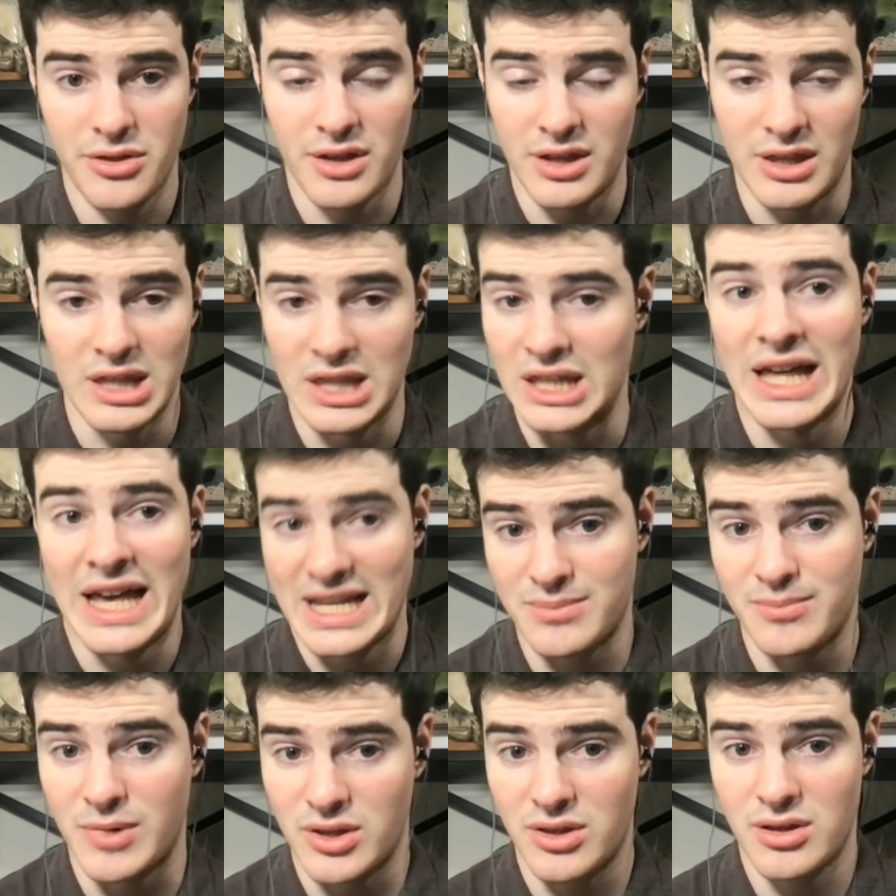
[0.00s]
in, in the last
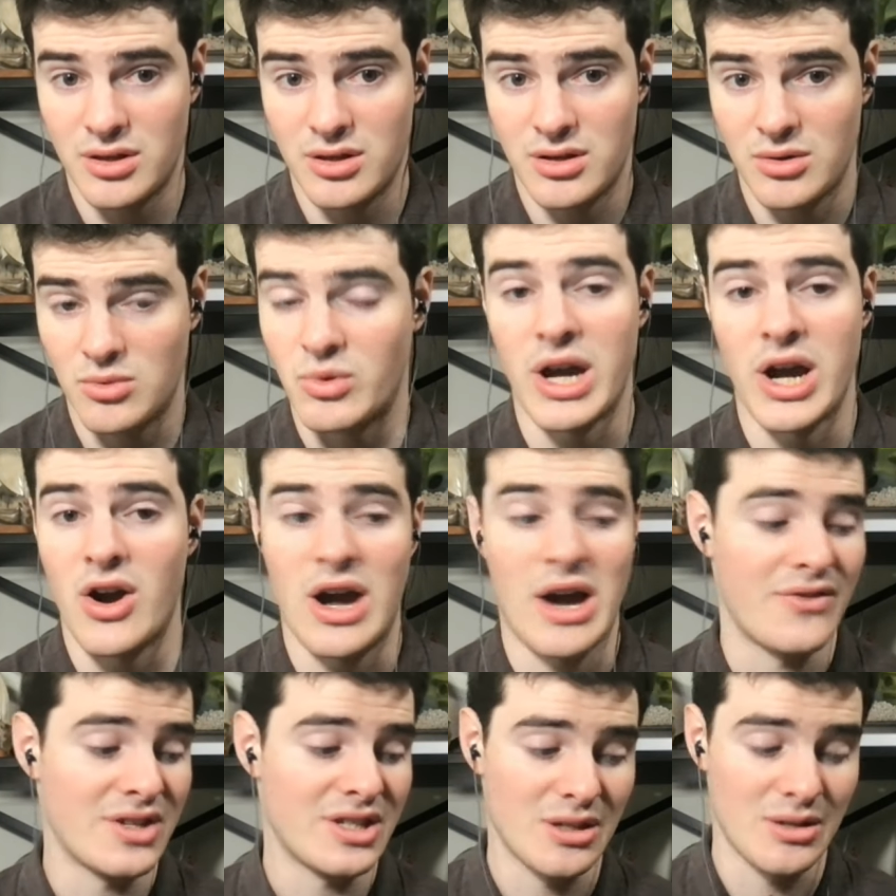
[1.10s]
month, where
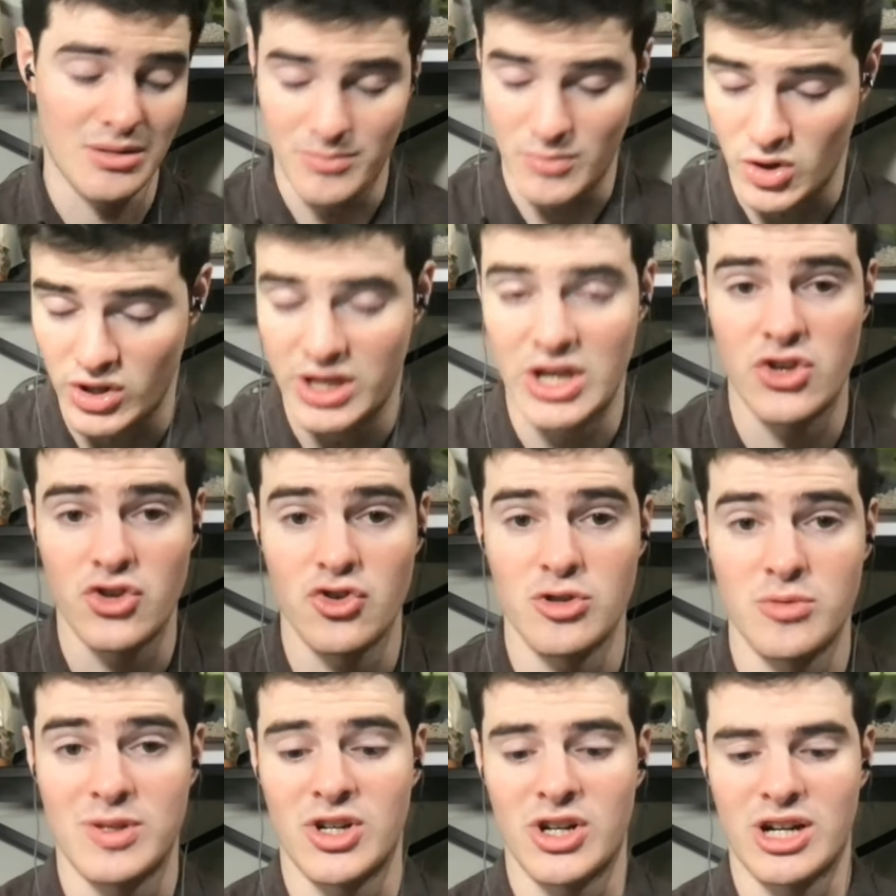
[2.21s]
obviously Mark Andrews,
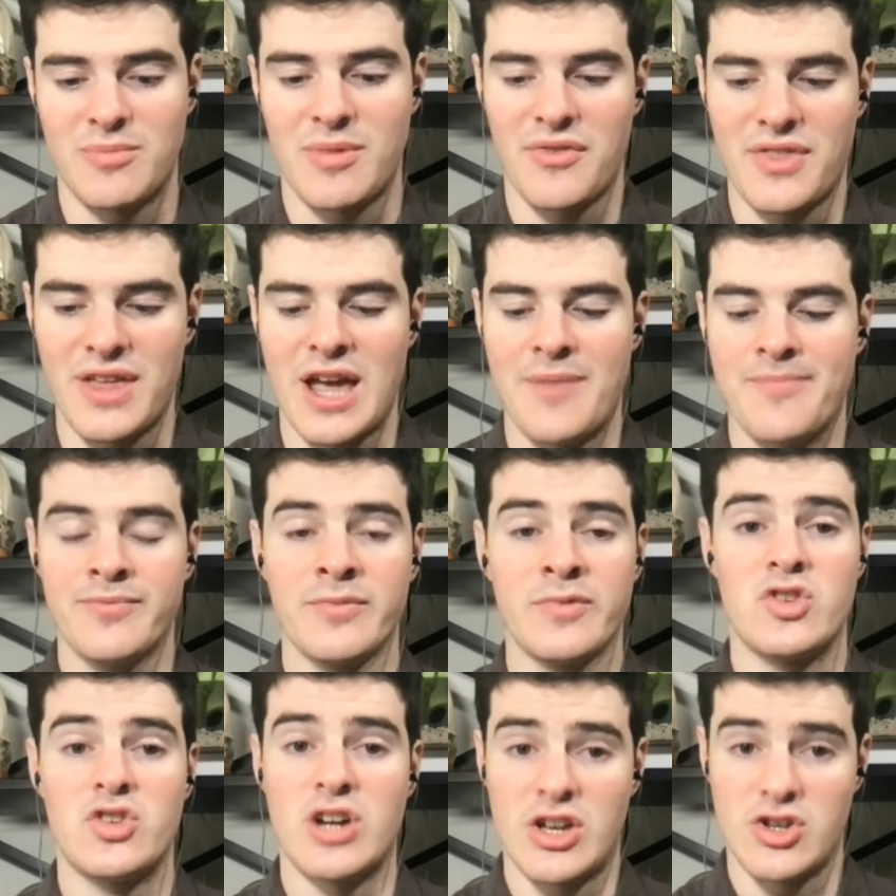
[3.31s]
we talked about that,
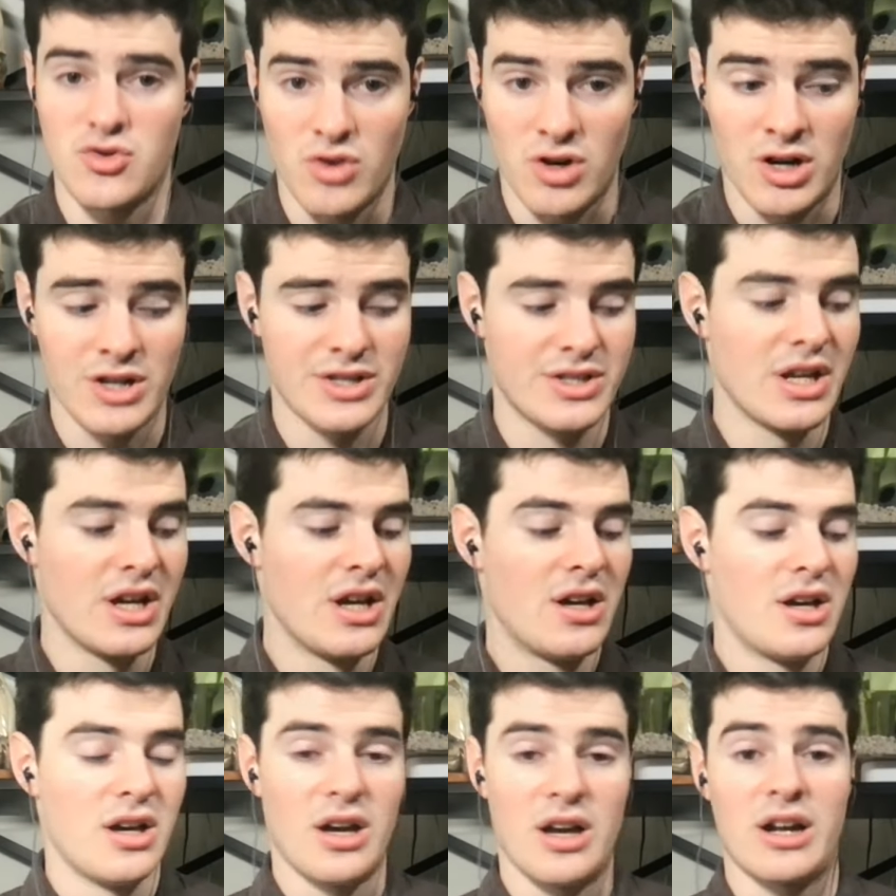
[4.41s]
Josh Ross,
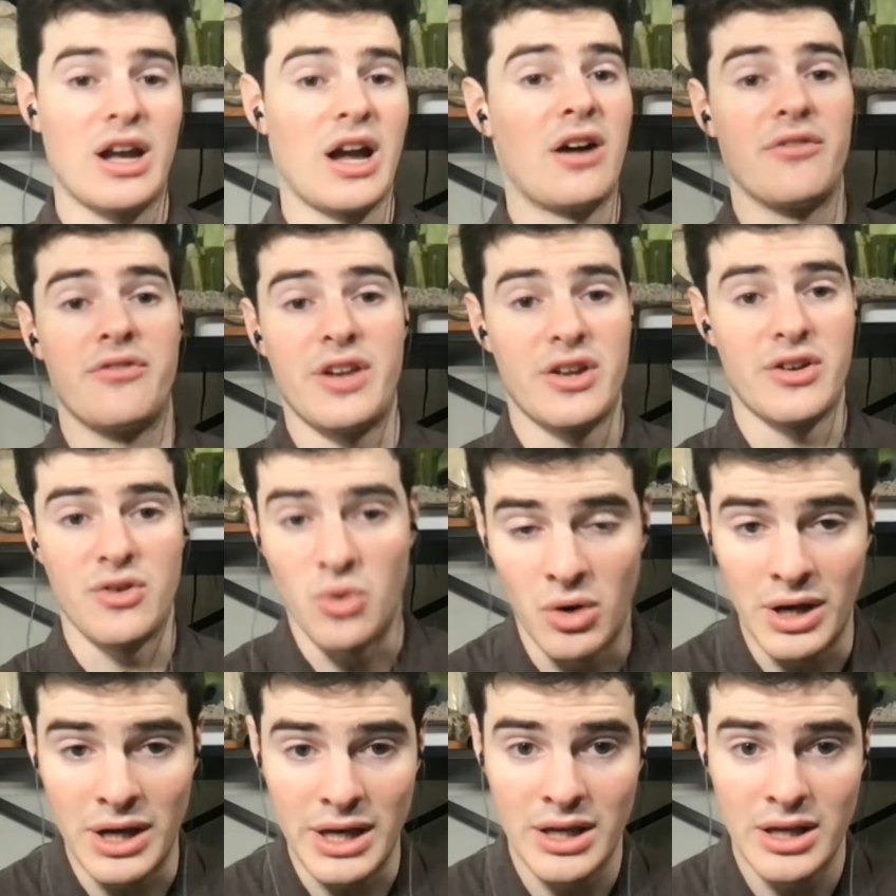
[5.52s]
uh, Kyle Van
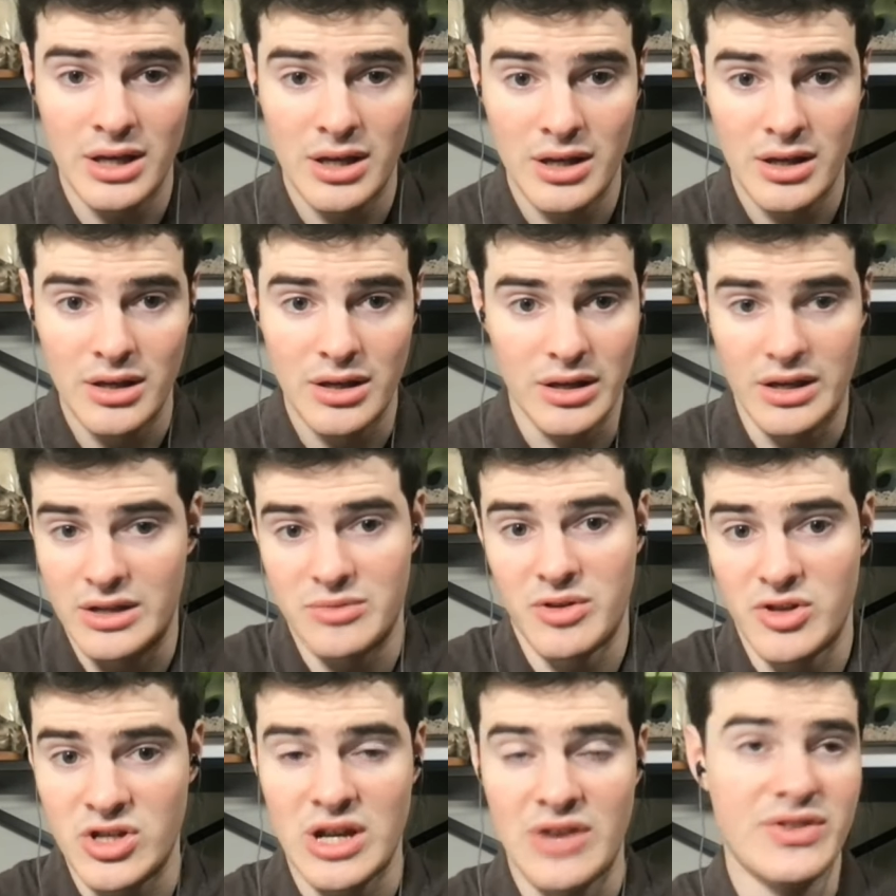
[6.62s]
Noy is
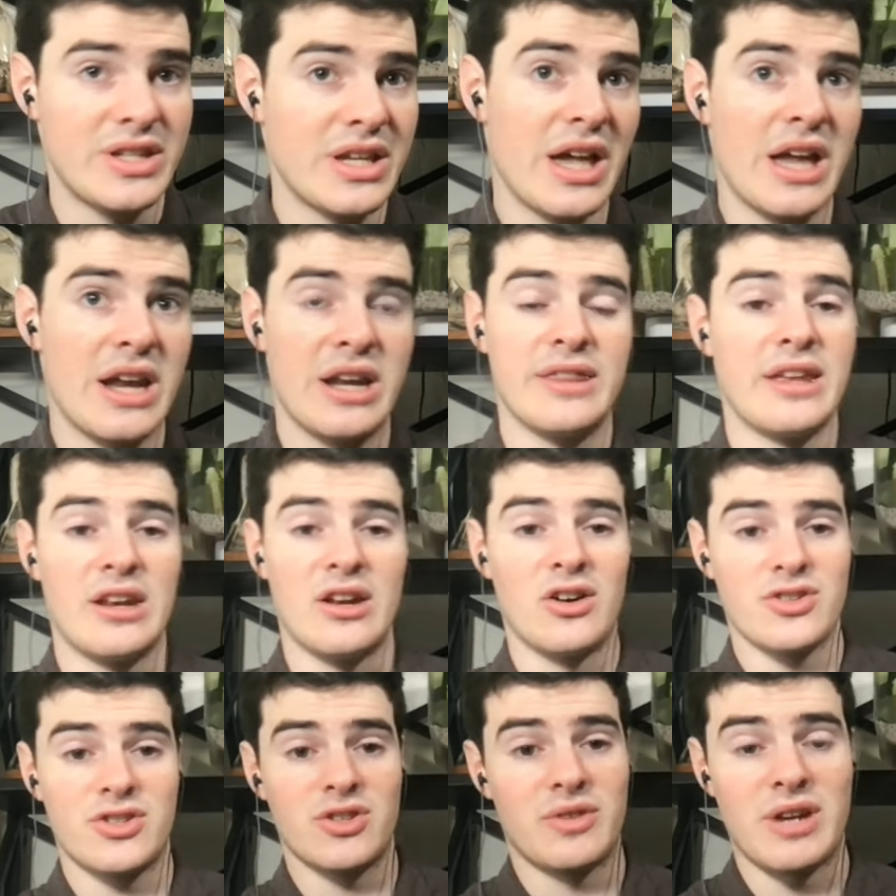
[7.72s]
what Jeff said, and, and
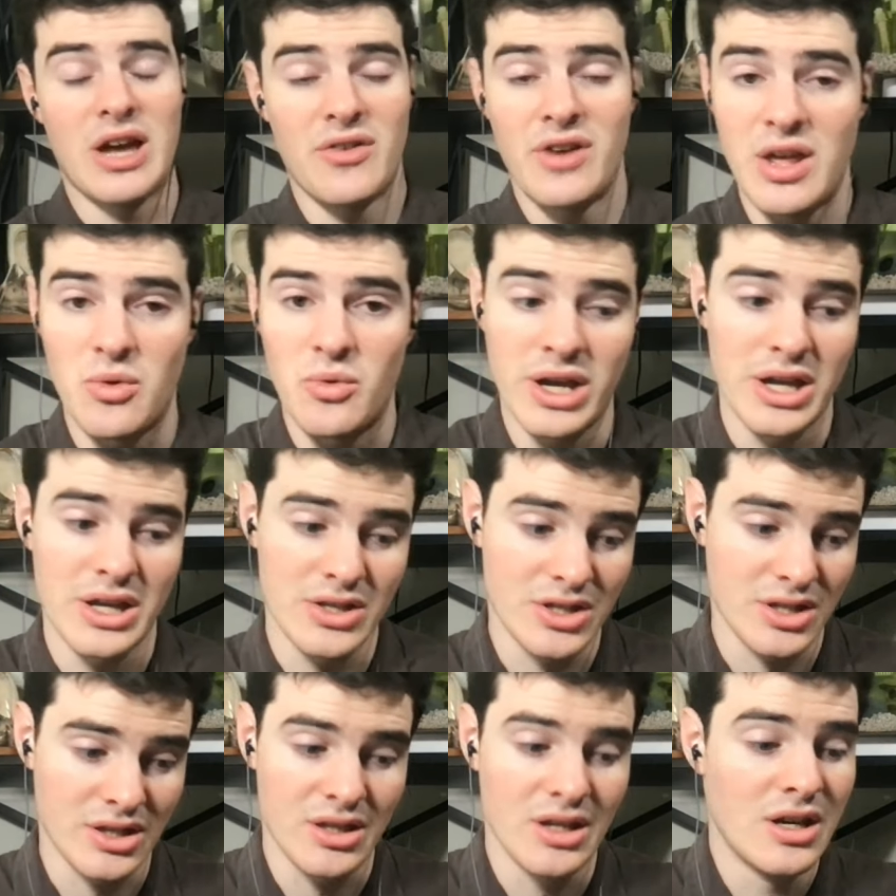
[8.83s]
also now Nate Wiggins.
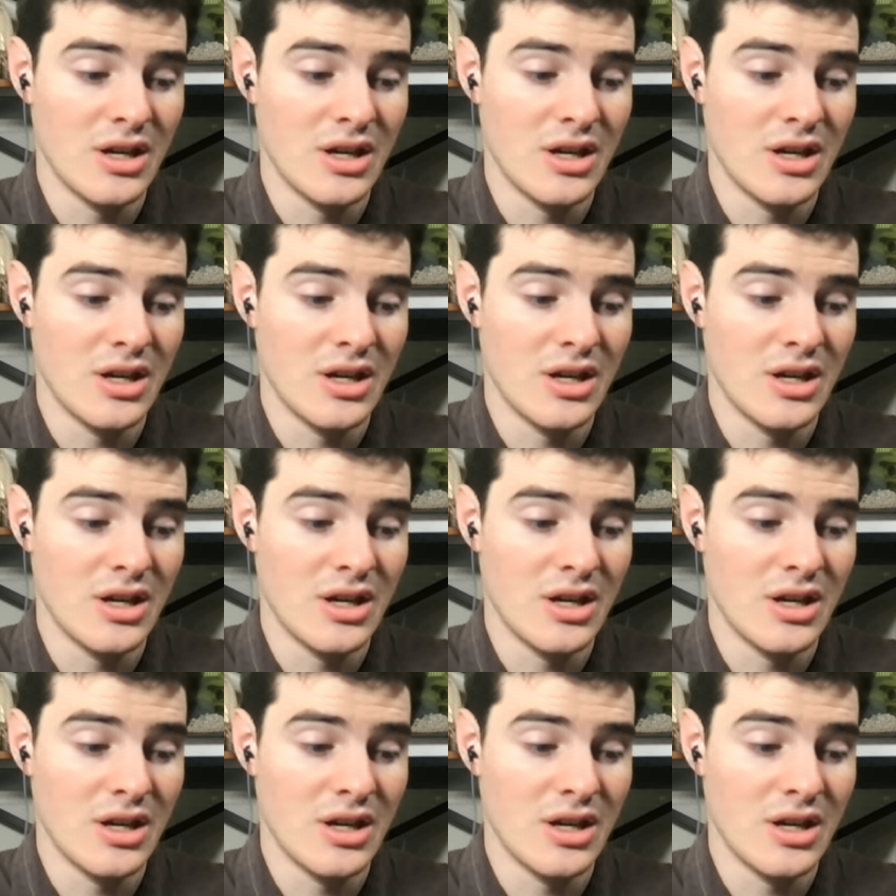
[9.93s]
And